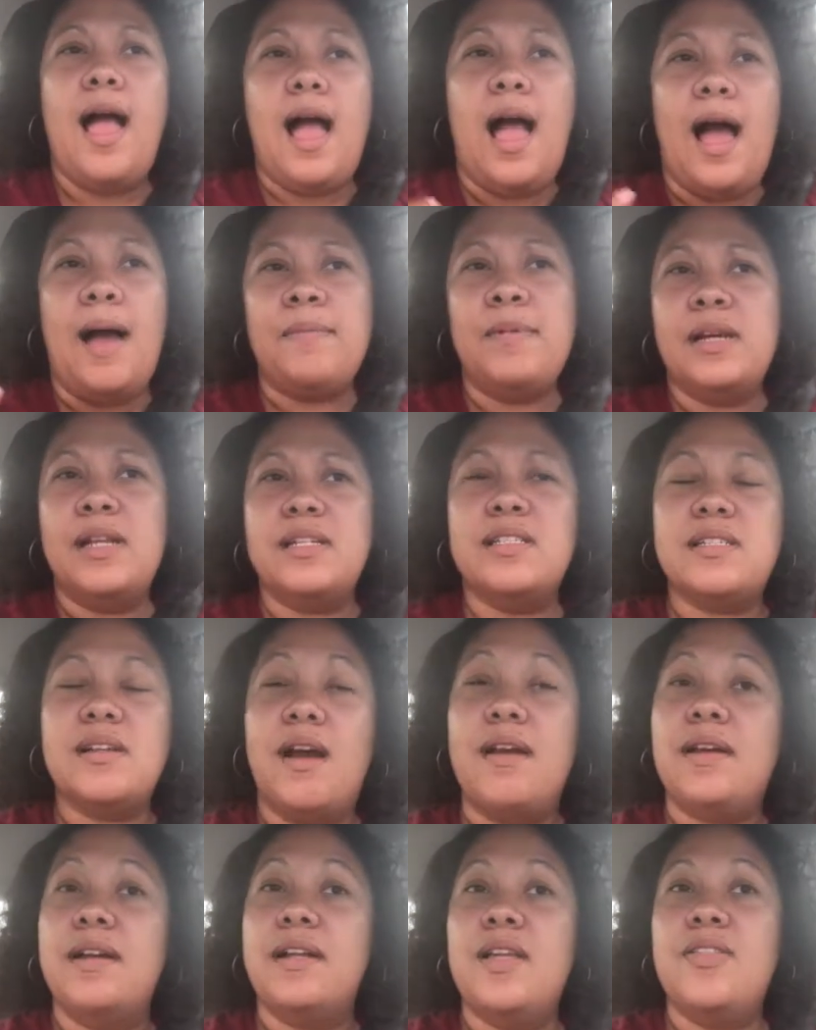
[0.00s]
I'm going to
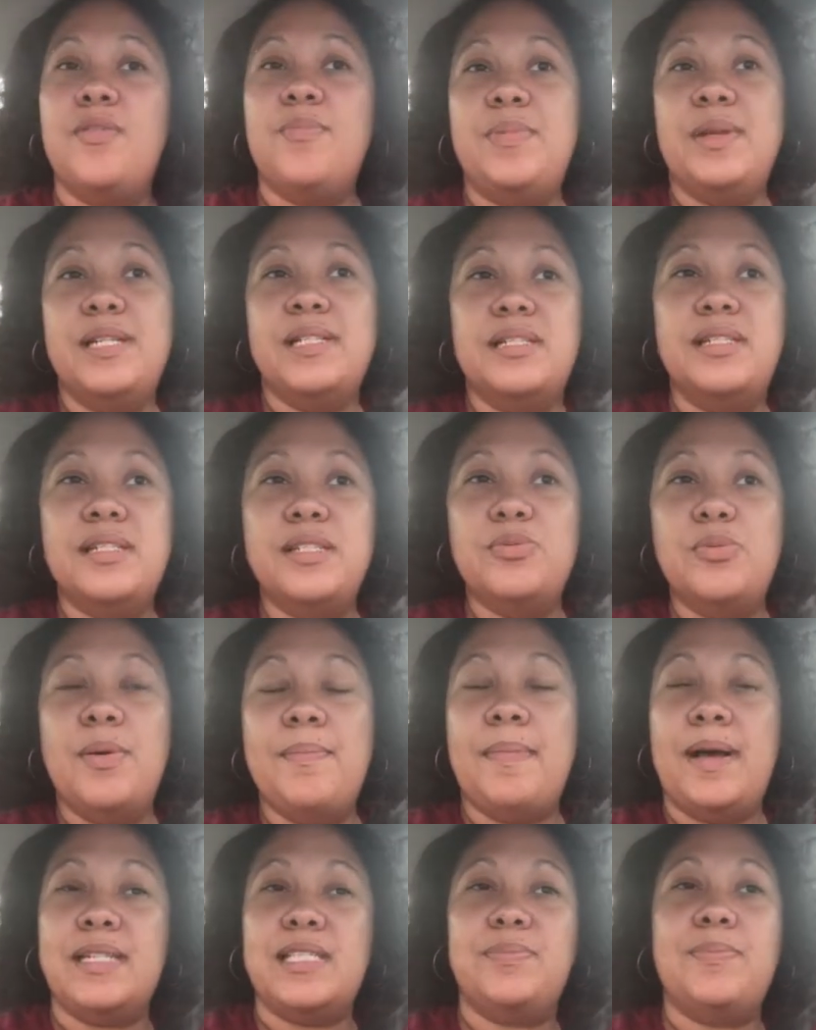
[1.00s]
start another business with
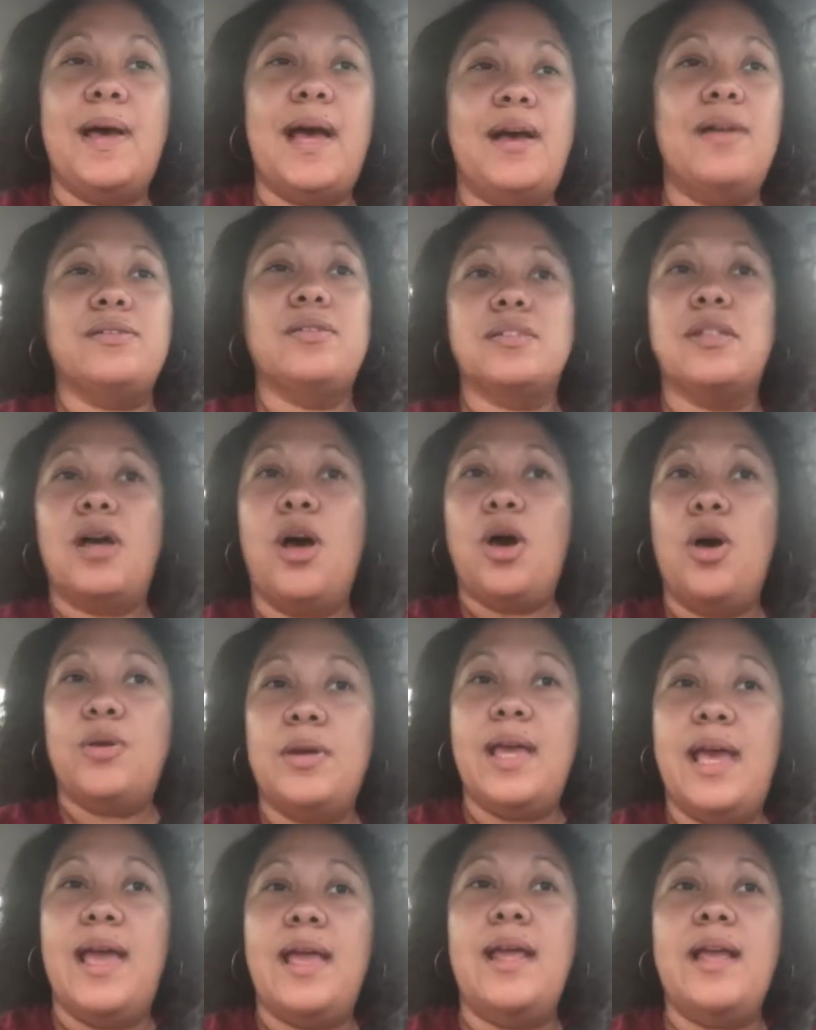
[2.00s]
my spouse.
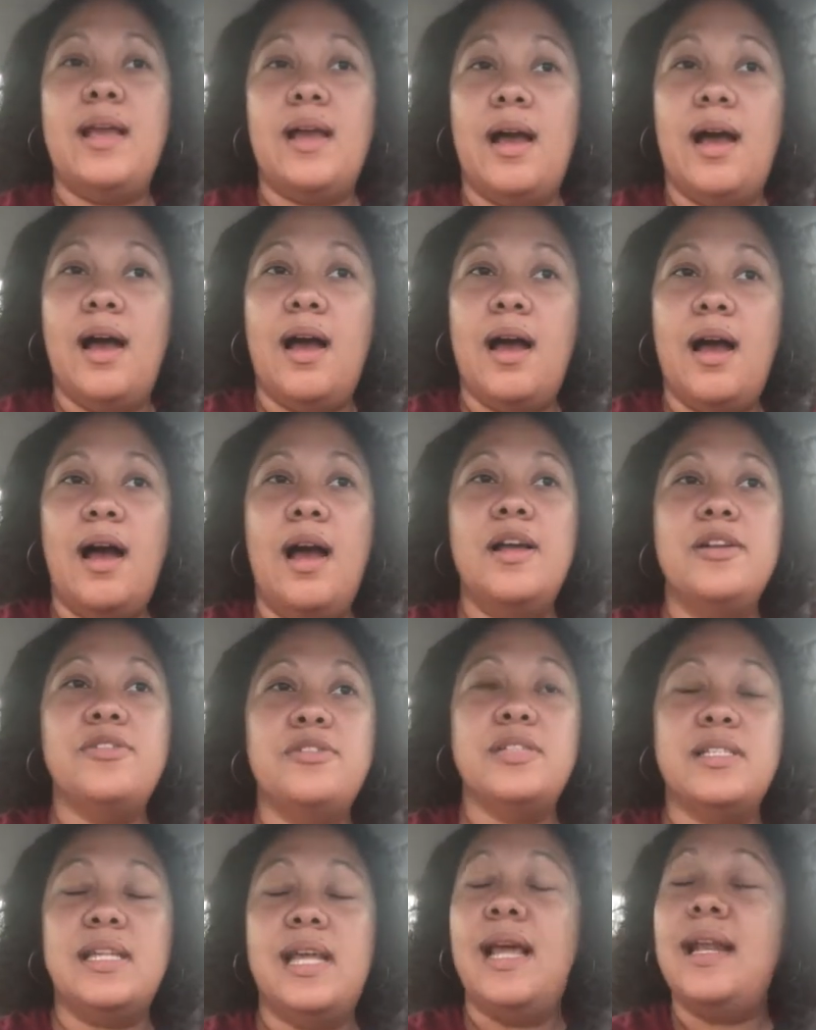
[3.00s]
Okay,
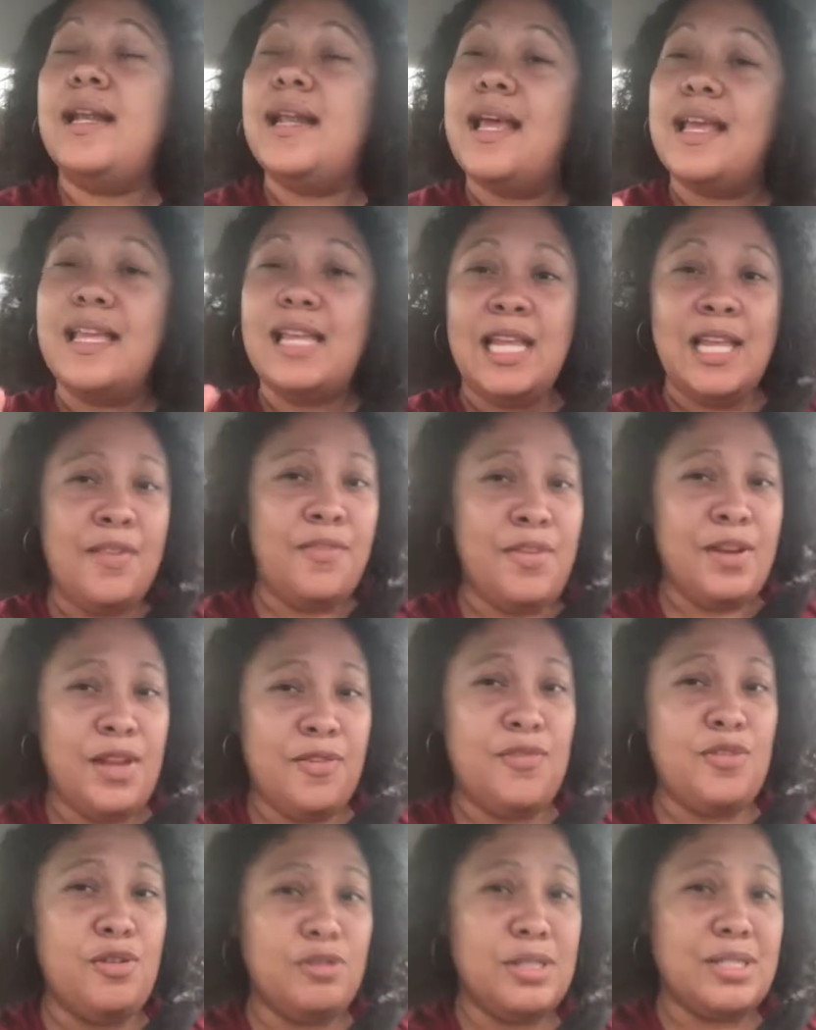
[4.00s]
understand that even
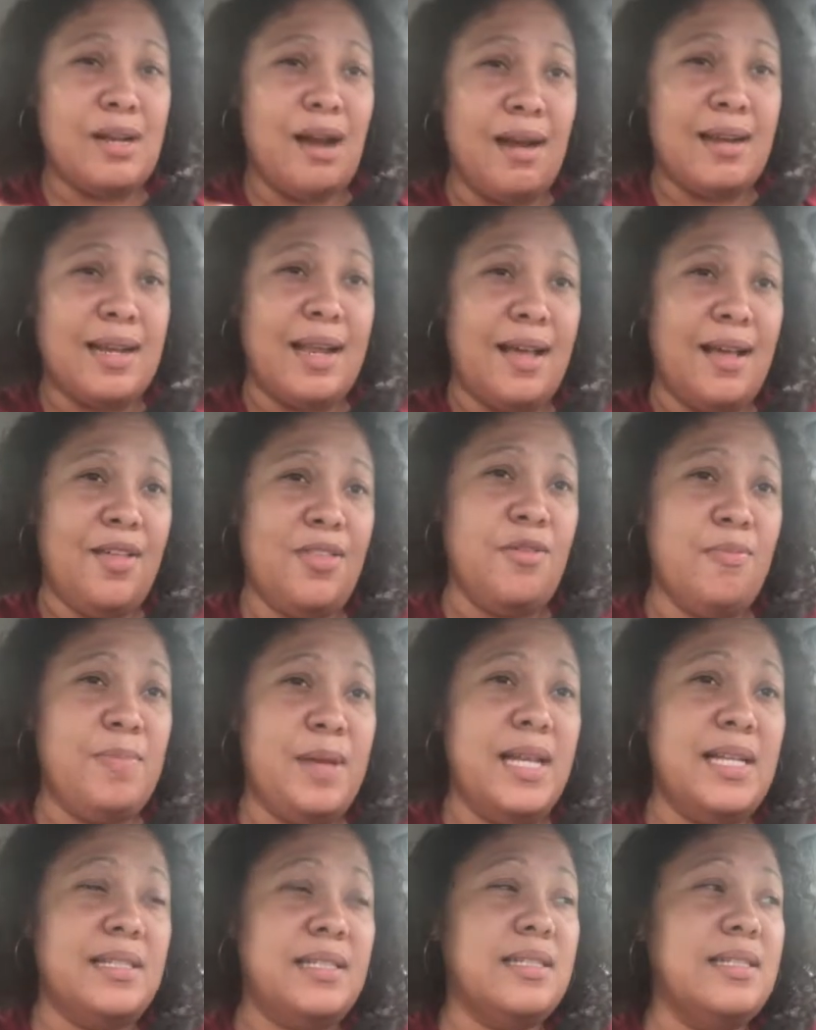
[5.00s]
if you start that other
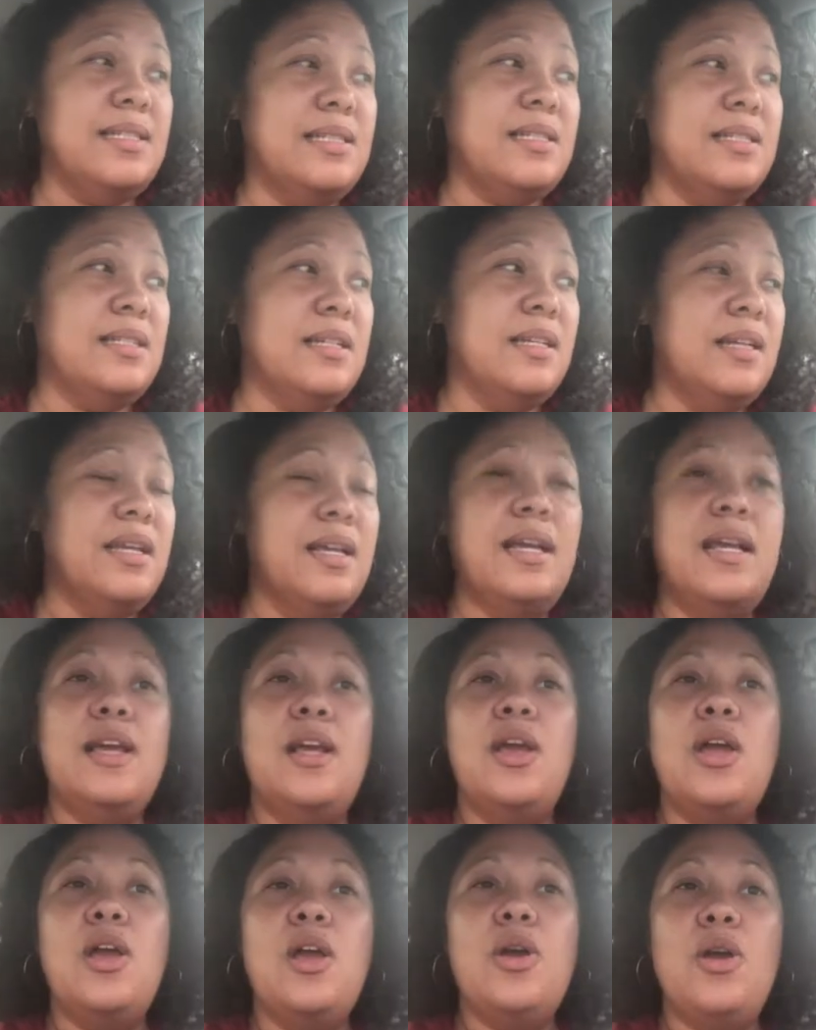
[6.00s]
business,
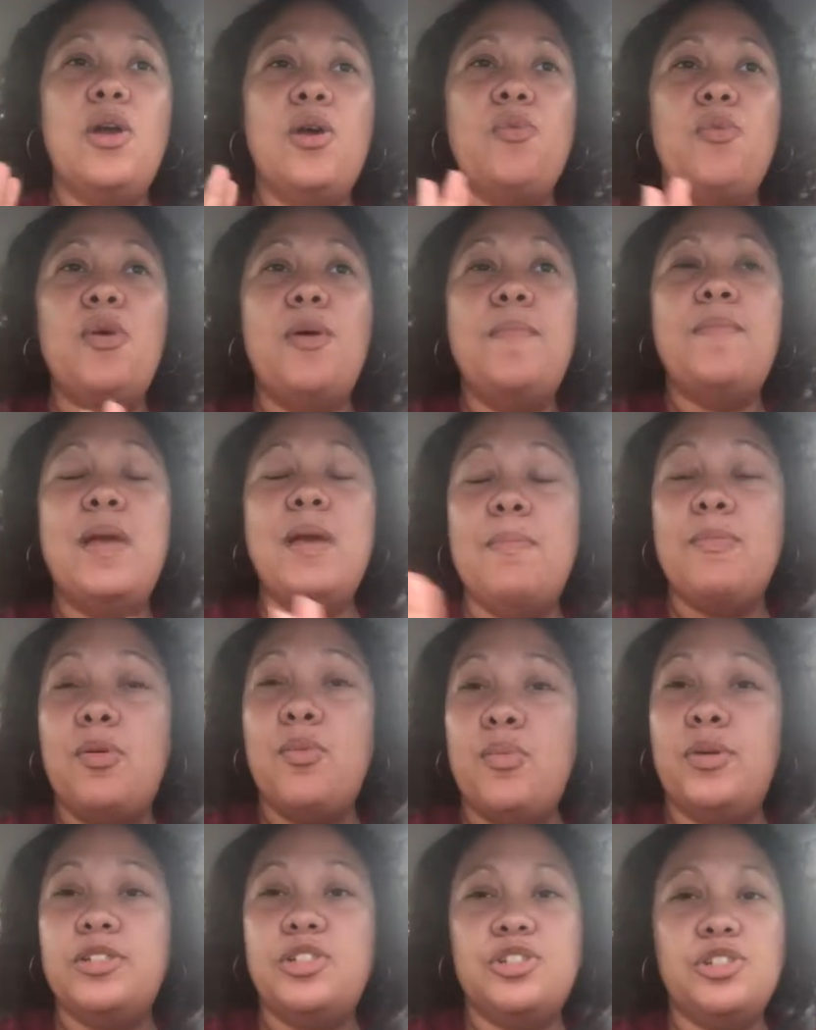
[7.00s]
remember
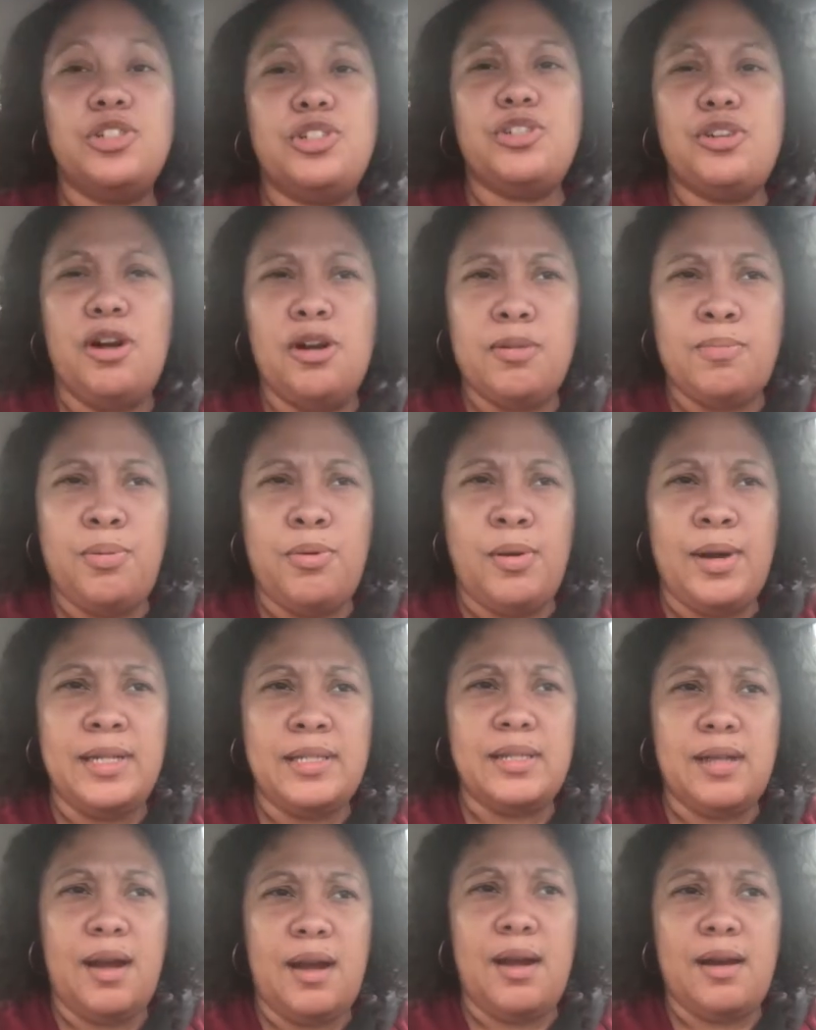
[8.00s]
what your strong
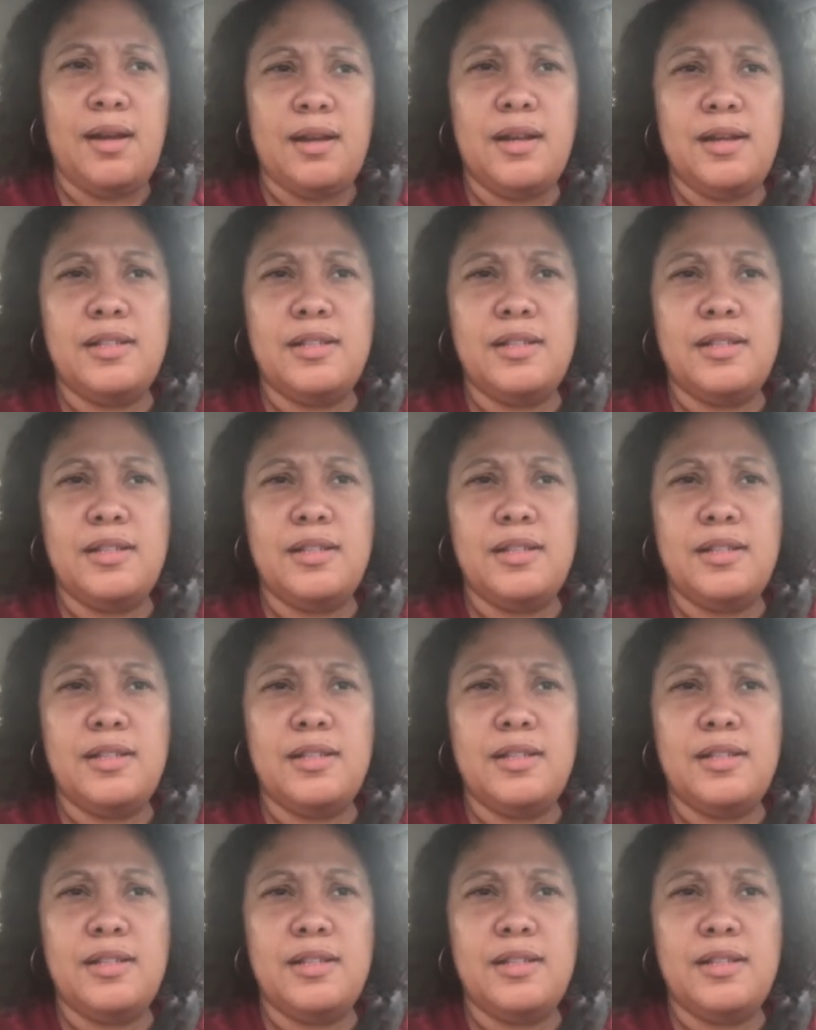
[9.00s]
points are.